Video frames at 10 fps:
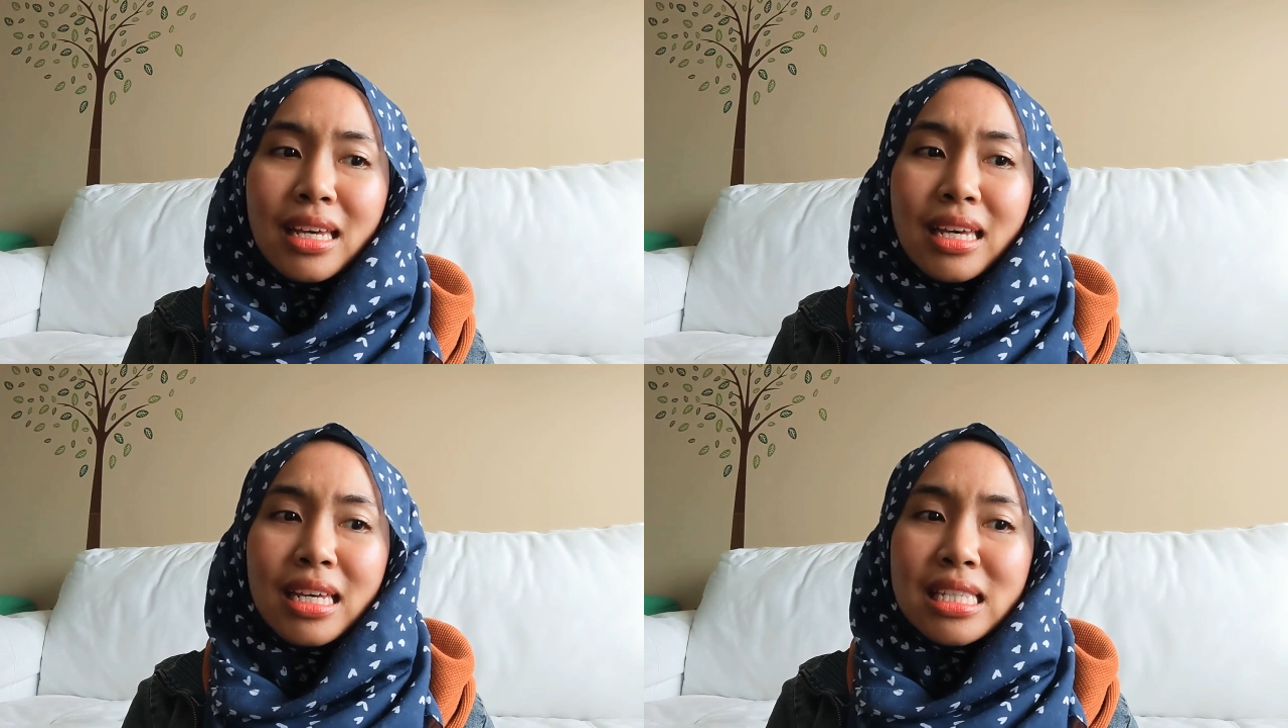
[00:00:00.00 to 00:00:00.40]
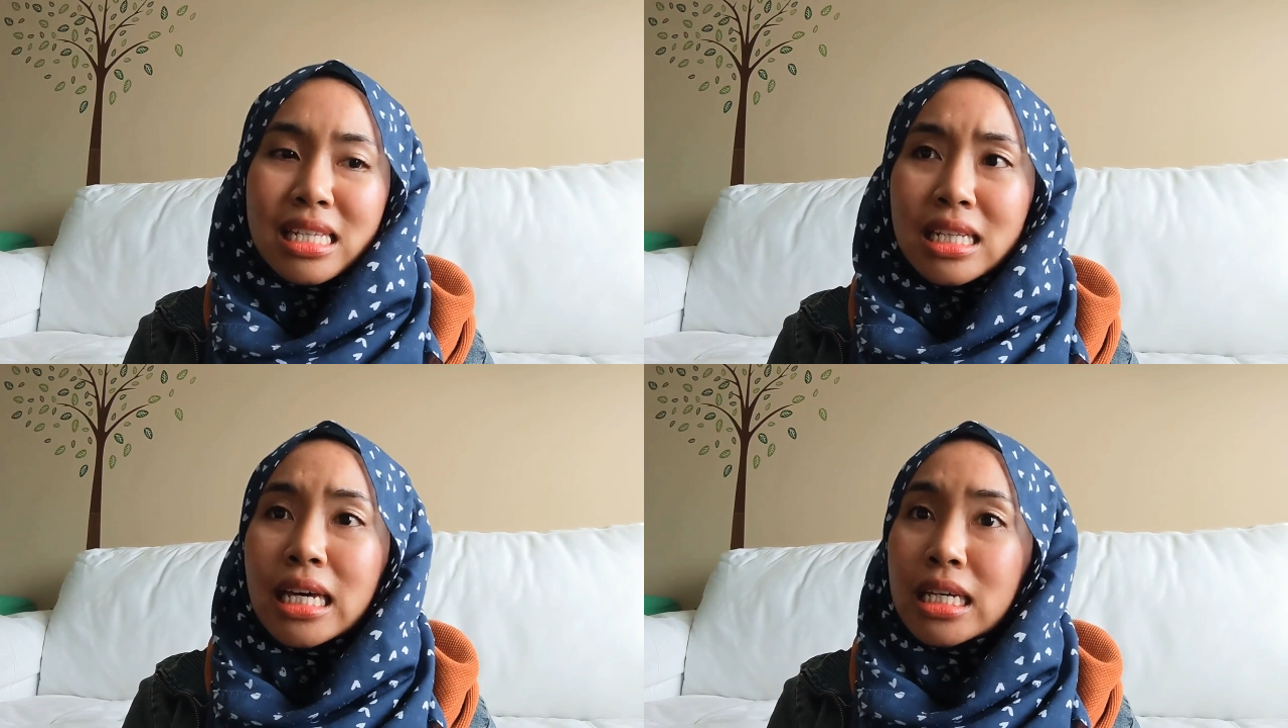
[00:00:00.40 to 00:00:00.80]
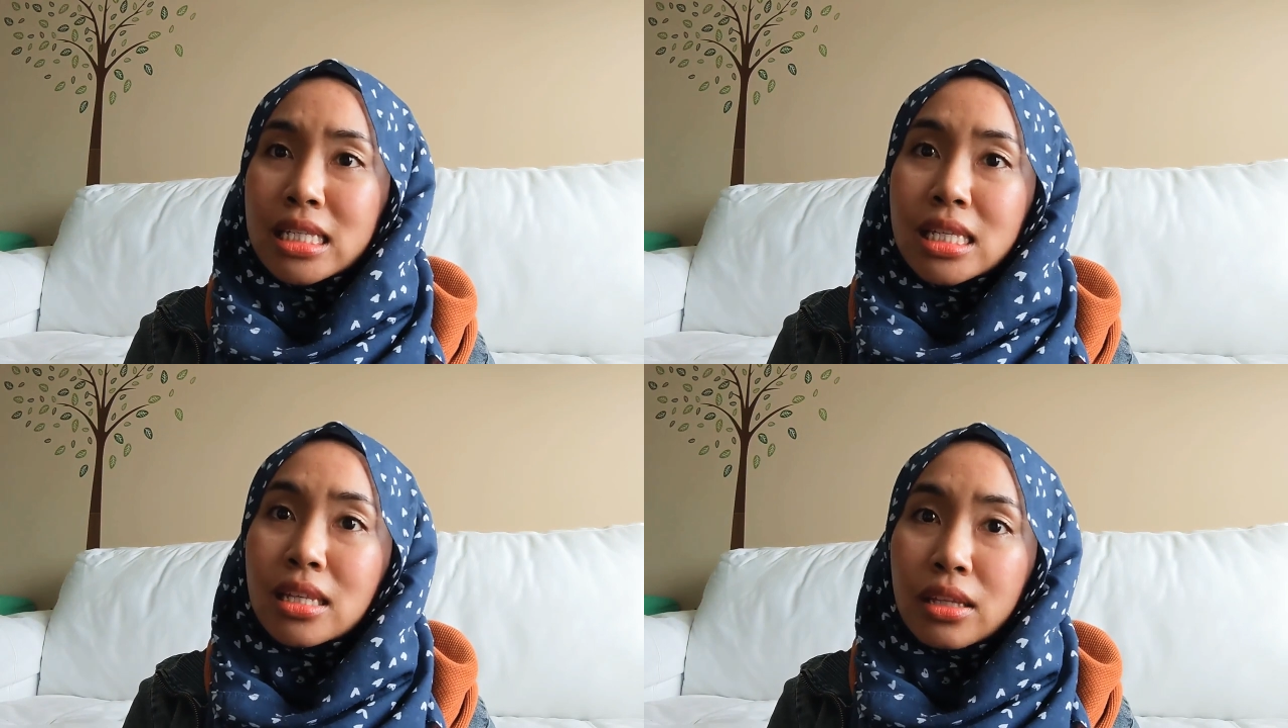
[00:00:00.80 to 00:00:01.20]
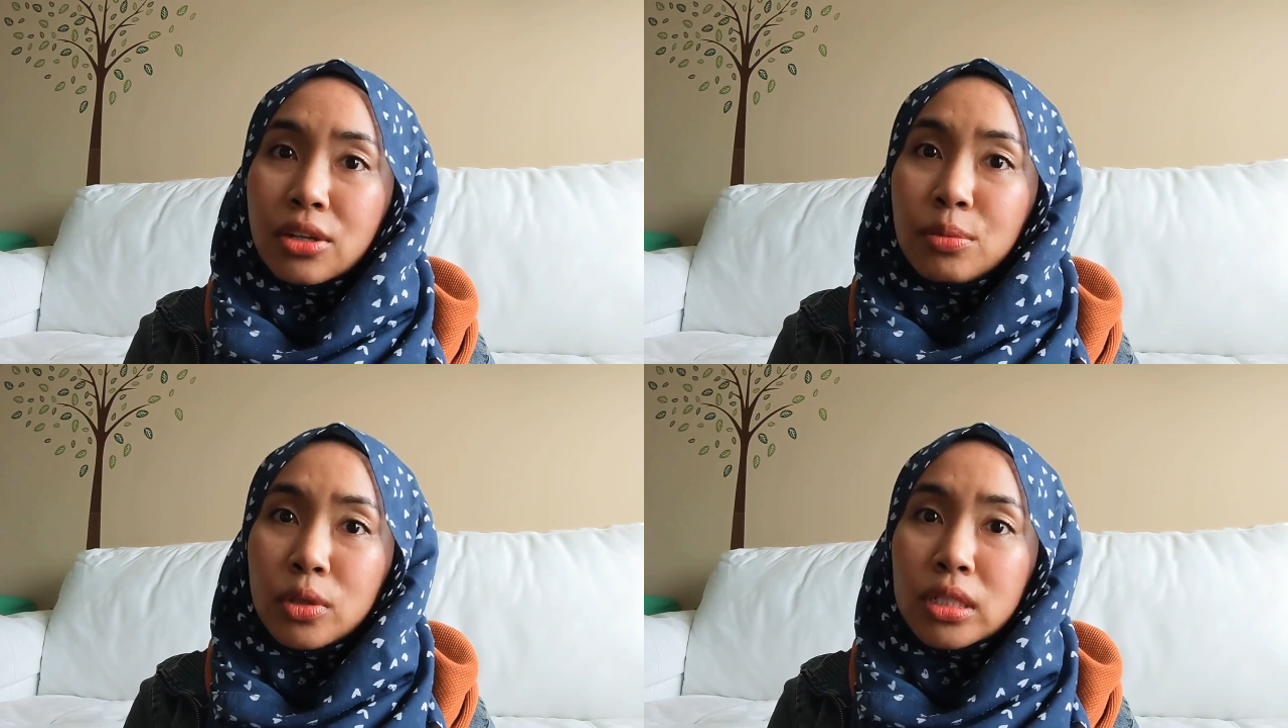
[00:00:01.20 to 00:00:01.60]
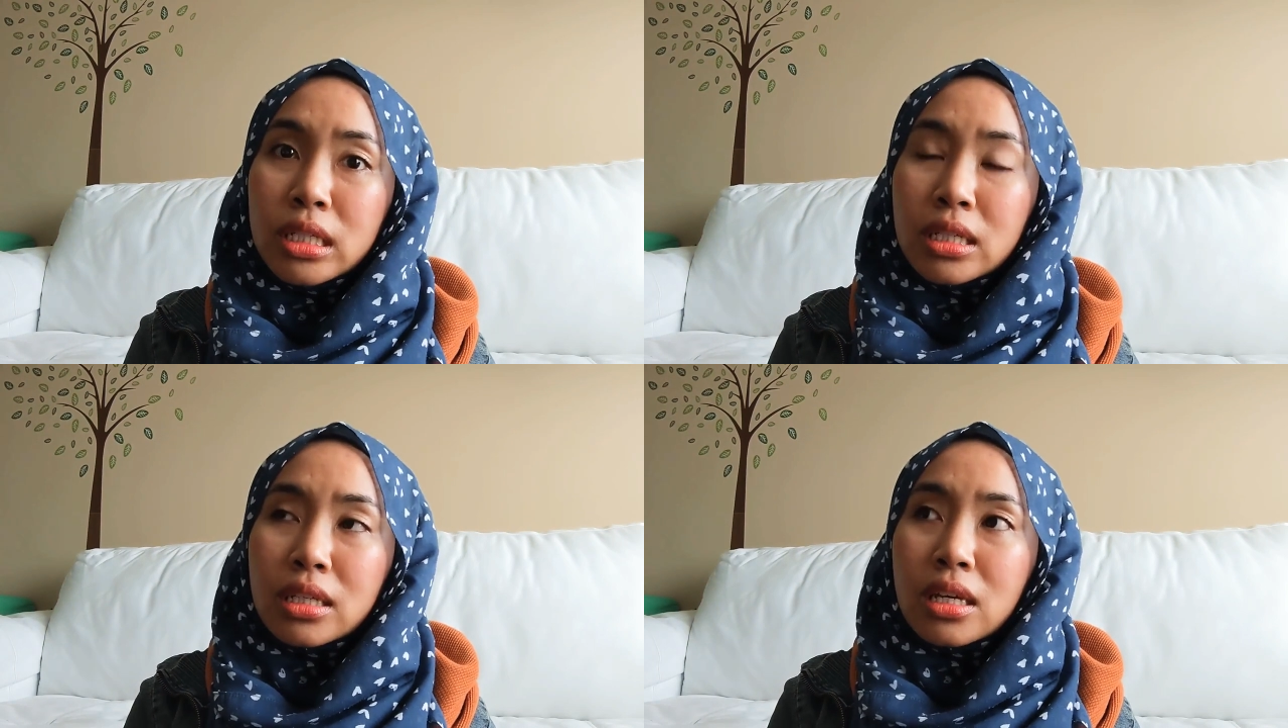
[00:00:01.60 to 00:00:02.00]
it's a legacy that they're
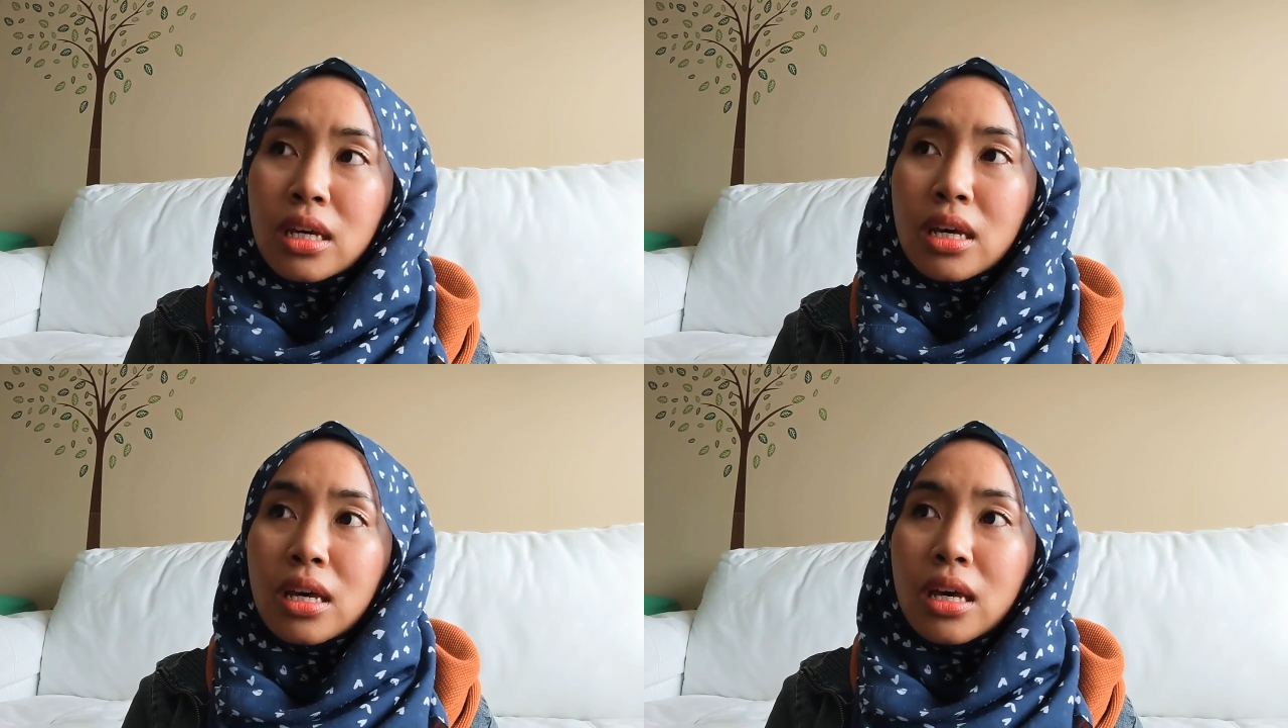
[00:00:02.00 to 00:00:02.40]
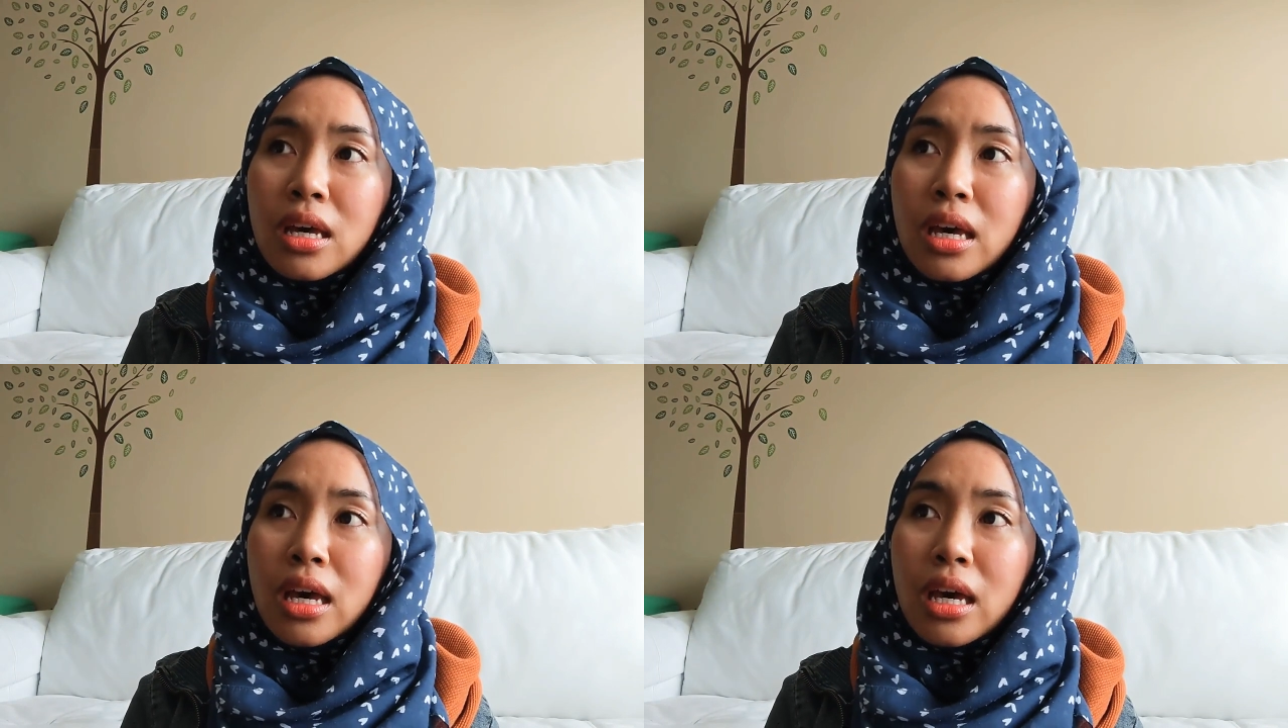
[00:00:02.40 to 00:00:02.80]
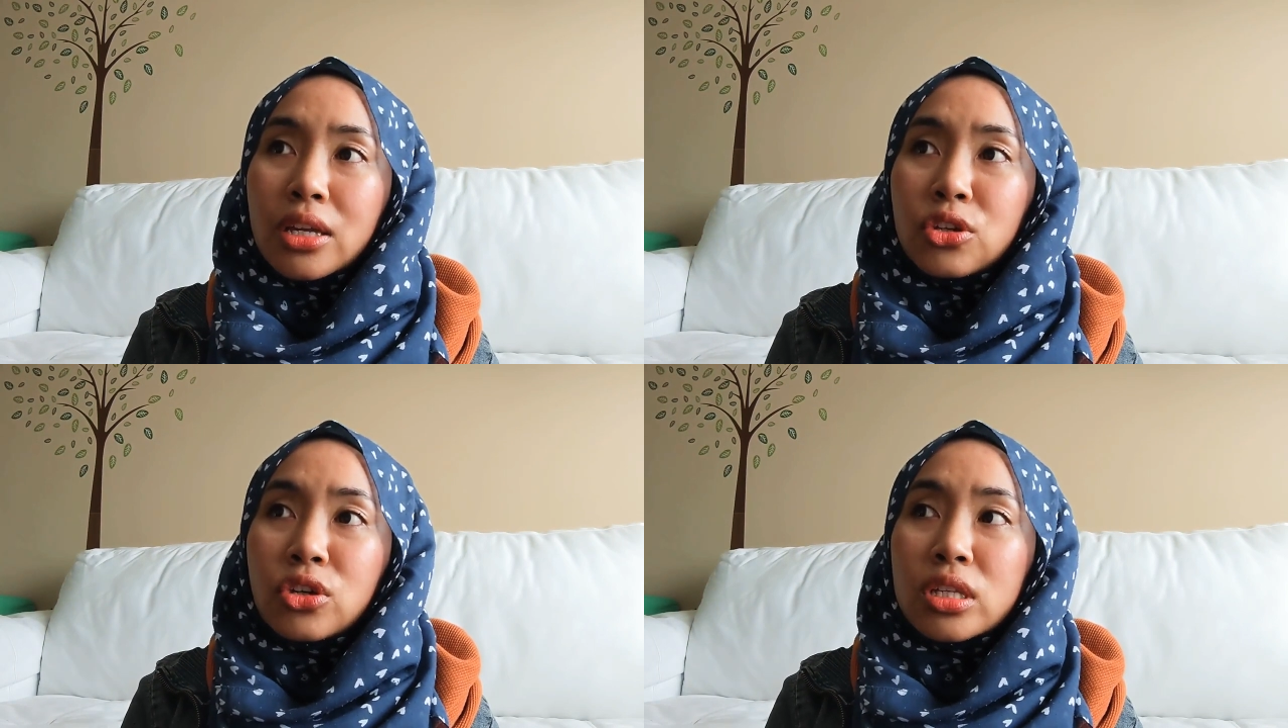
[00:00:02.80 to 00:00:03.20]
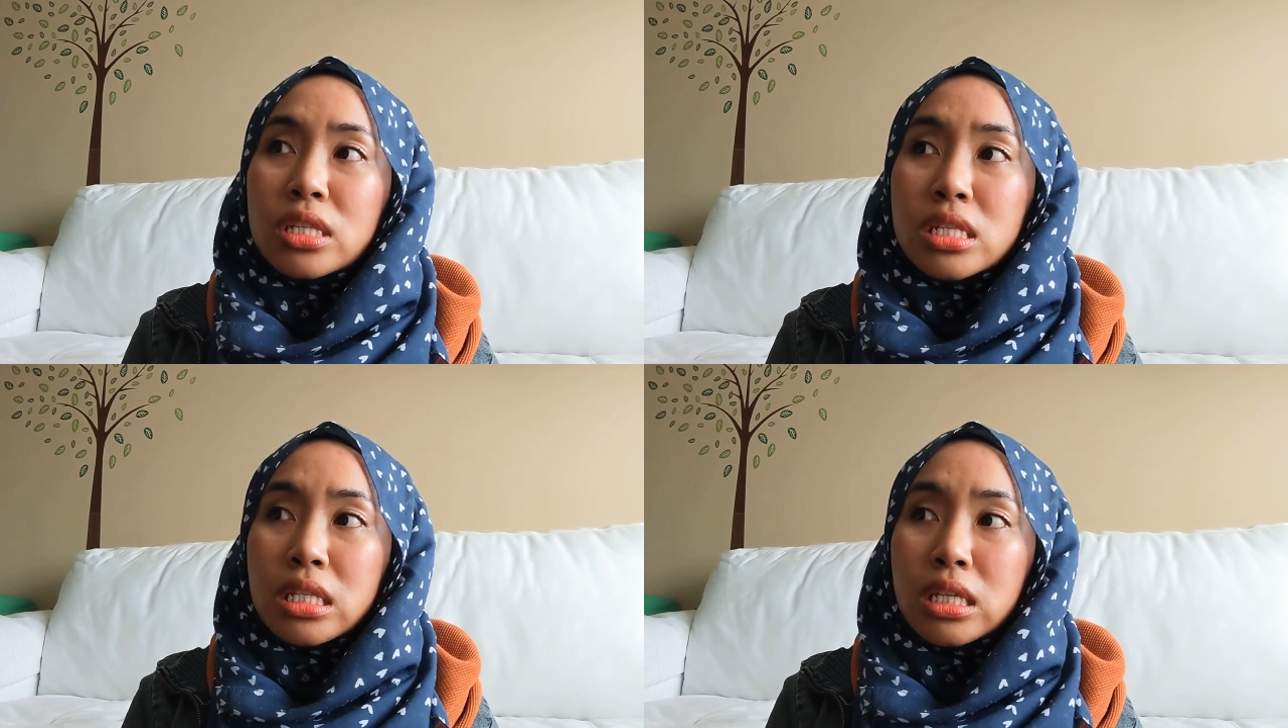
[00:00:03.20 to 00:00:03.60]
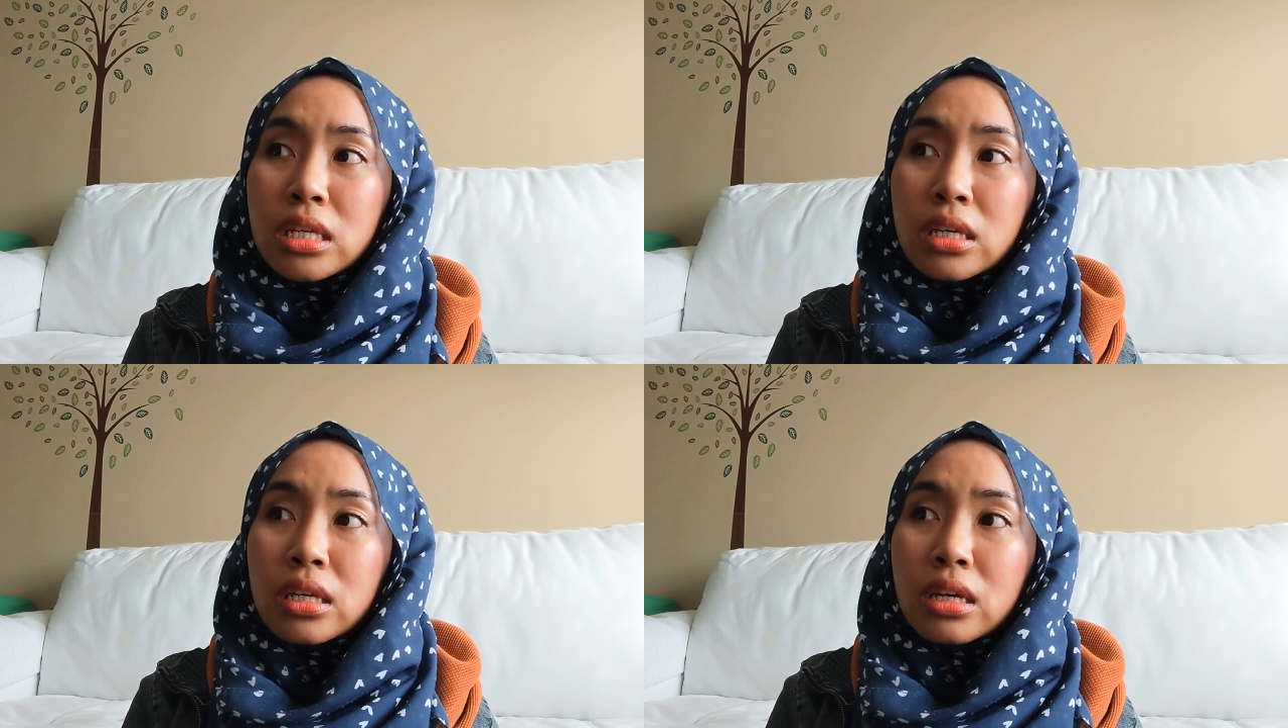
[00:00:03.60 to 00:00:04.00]
building, and you can
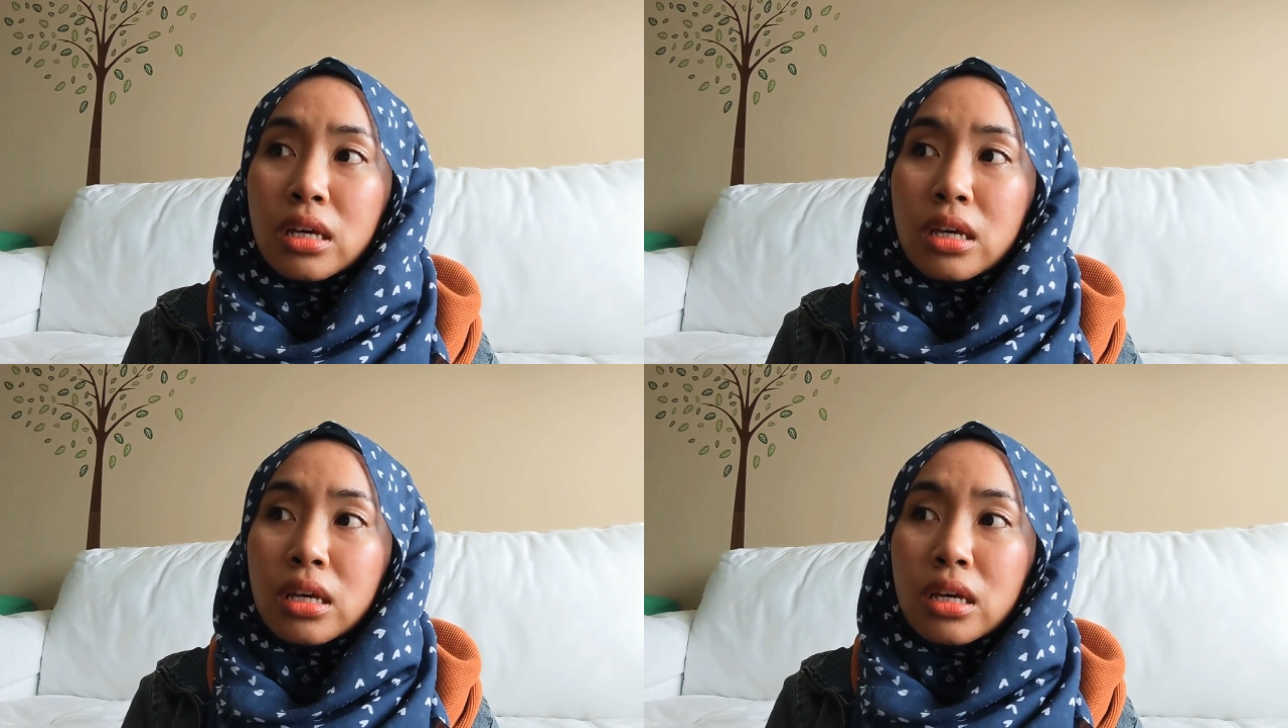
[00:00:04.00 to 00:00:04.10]
see